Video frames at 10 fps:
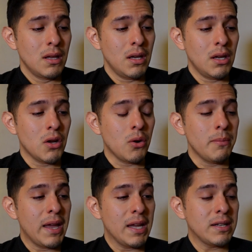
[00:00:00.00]
you know,
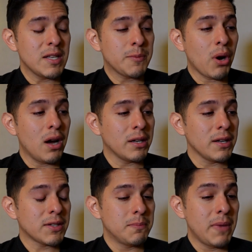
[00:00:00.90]
making these
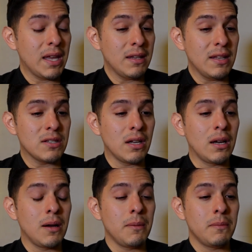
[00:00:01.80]
products, making these
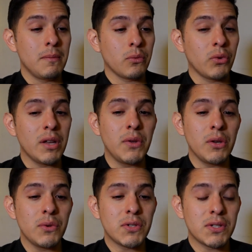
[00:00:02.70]

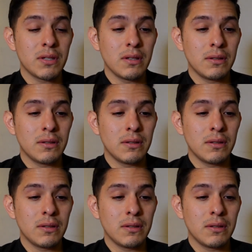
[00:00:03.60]
reviews